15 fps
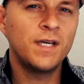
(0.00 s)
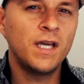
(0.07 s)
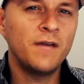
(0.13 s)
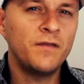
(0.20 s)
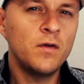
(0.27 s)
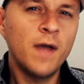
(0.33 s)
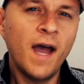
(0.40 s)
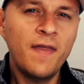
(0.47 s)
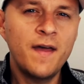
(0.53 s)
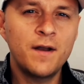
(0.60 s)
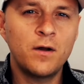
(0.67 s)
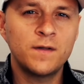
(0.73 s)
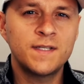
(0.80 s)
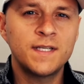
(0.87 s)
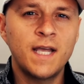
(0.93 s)
If you add
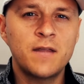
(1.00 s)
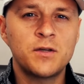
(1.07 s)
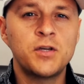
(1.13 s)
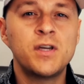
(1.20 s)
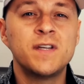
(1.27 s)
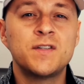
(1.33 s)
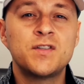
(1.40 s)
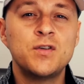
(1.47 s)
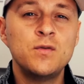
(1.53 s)
that all together, you get